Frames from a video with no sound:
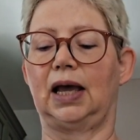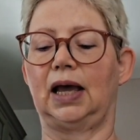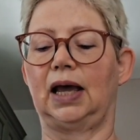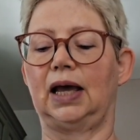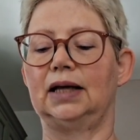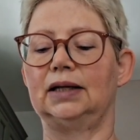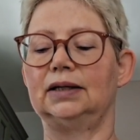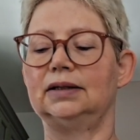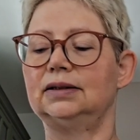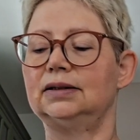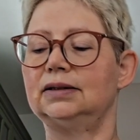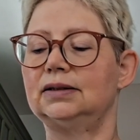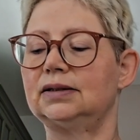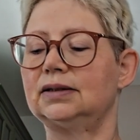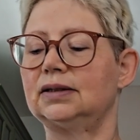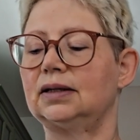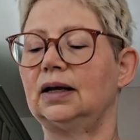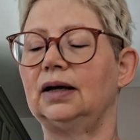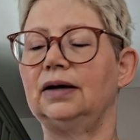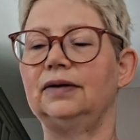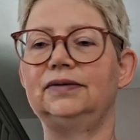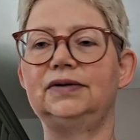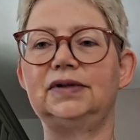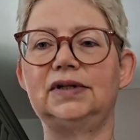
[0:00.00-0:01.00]
And
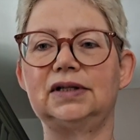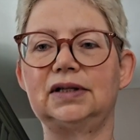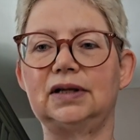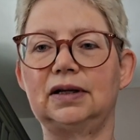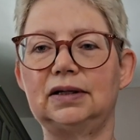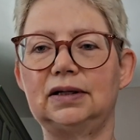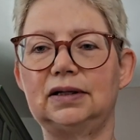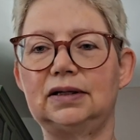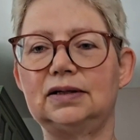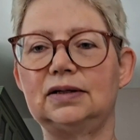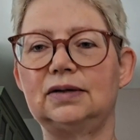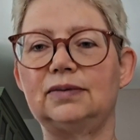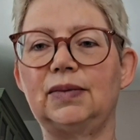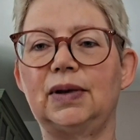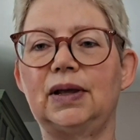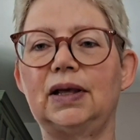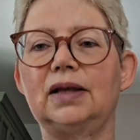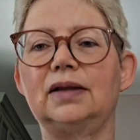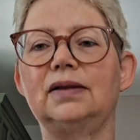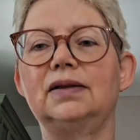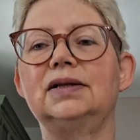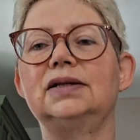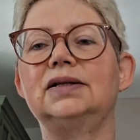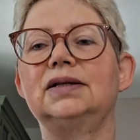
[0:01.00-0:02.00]
I've decided to
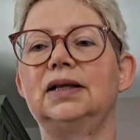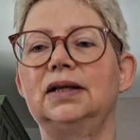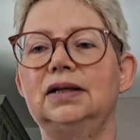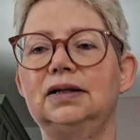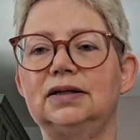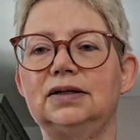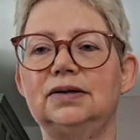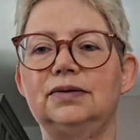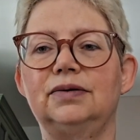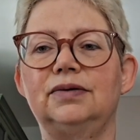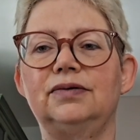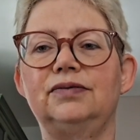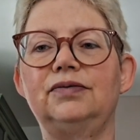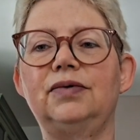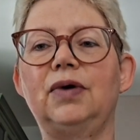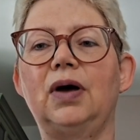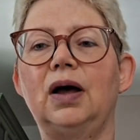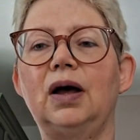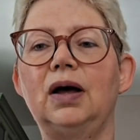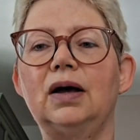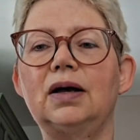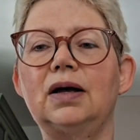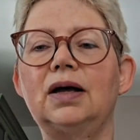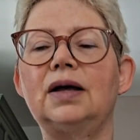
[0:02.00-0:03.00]
make this into a
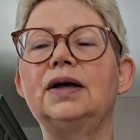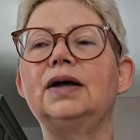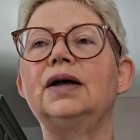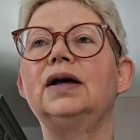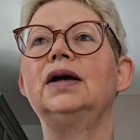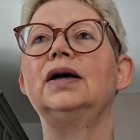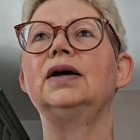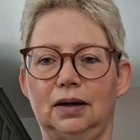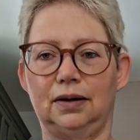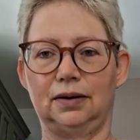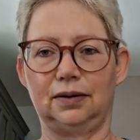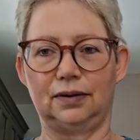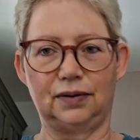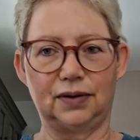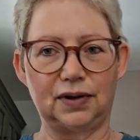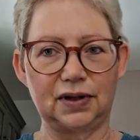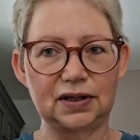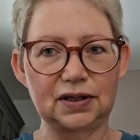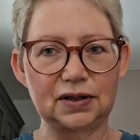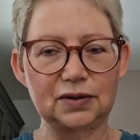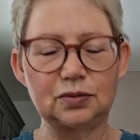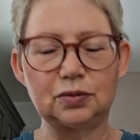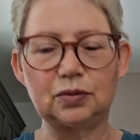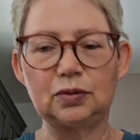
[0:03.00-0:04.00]
rug.
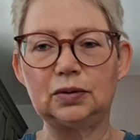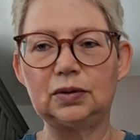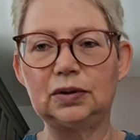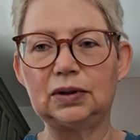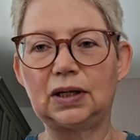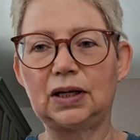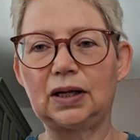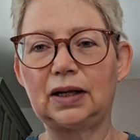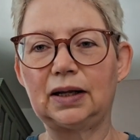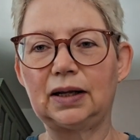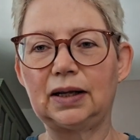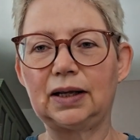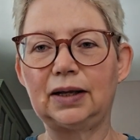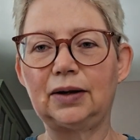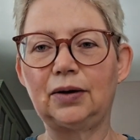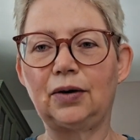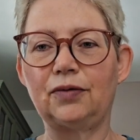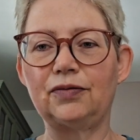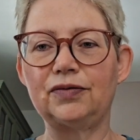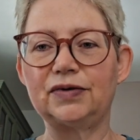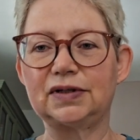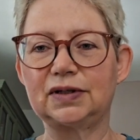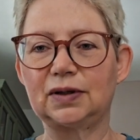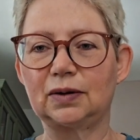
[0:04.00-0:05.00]
This will lie
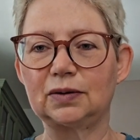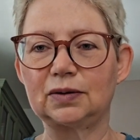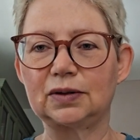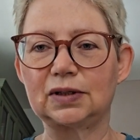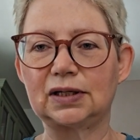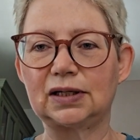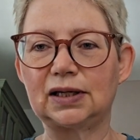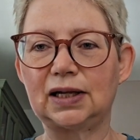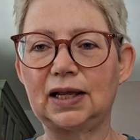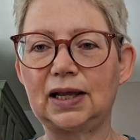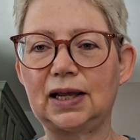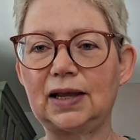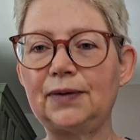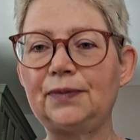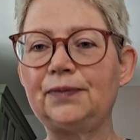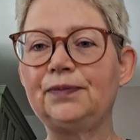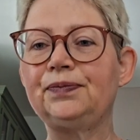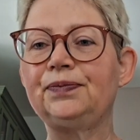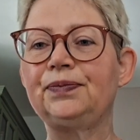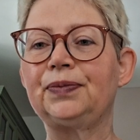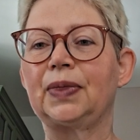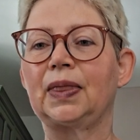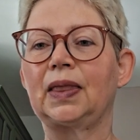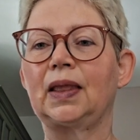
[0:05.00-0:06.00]
horizontally
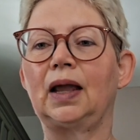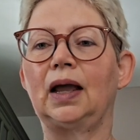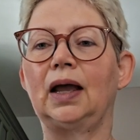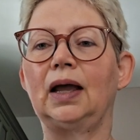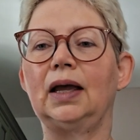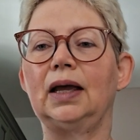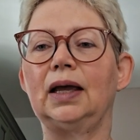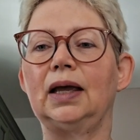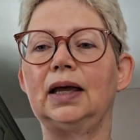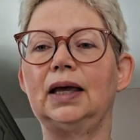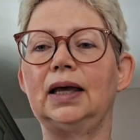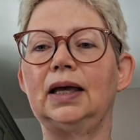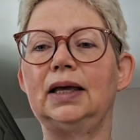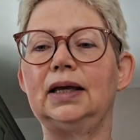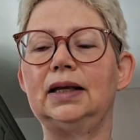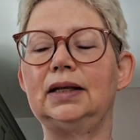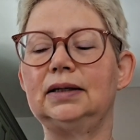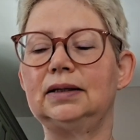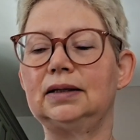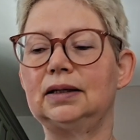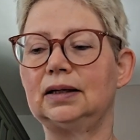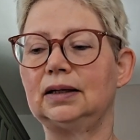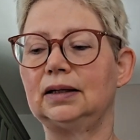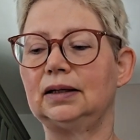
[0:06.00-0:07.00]

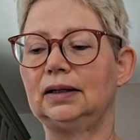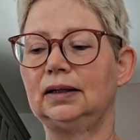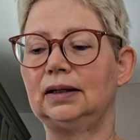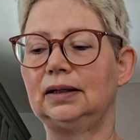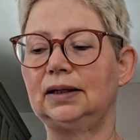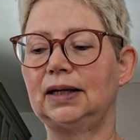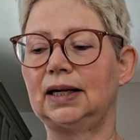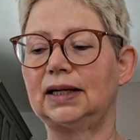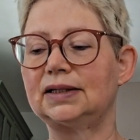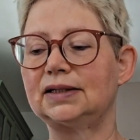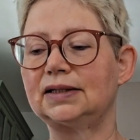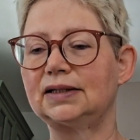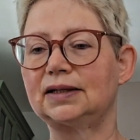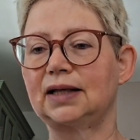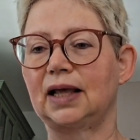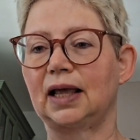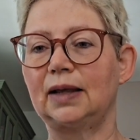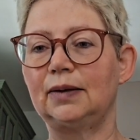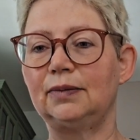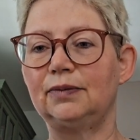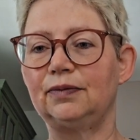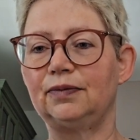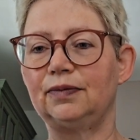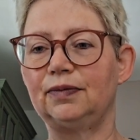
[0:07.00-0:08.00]
in
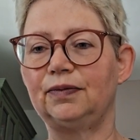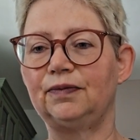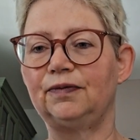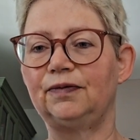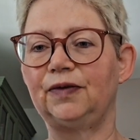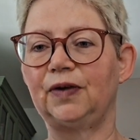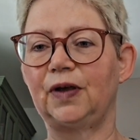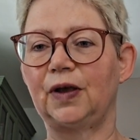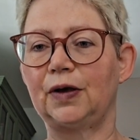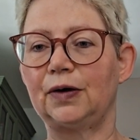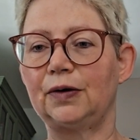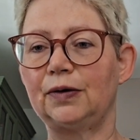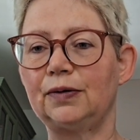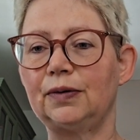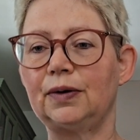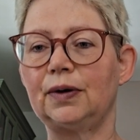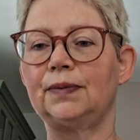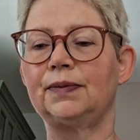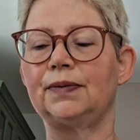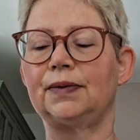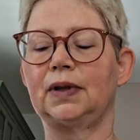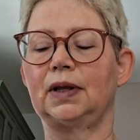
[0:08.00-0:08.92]
landscape view